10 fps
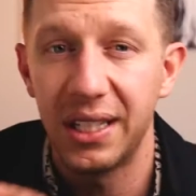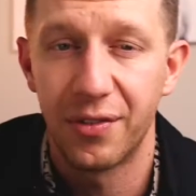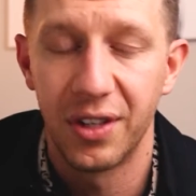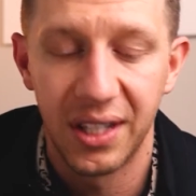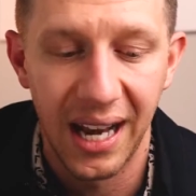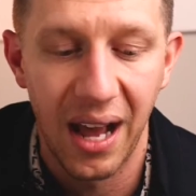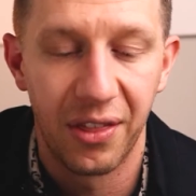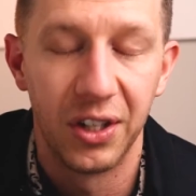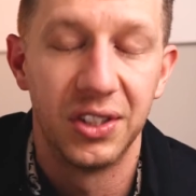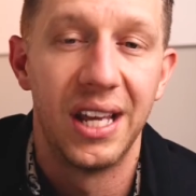bit different than how
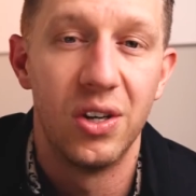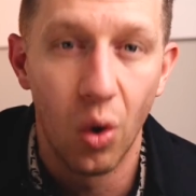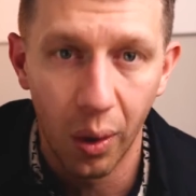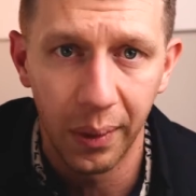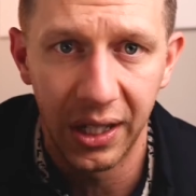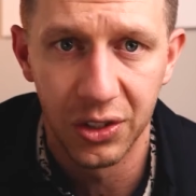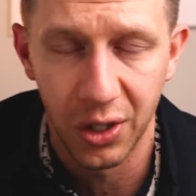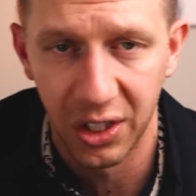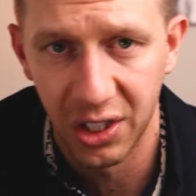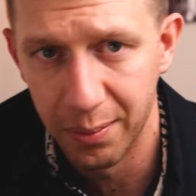Thursday normally
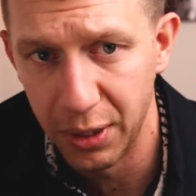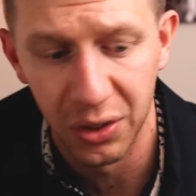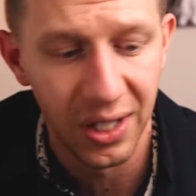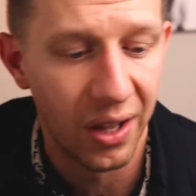constructs their boots.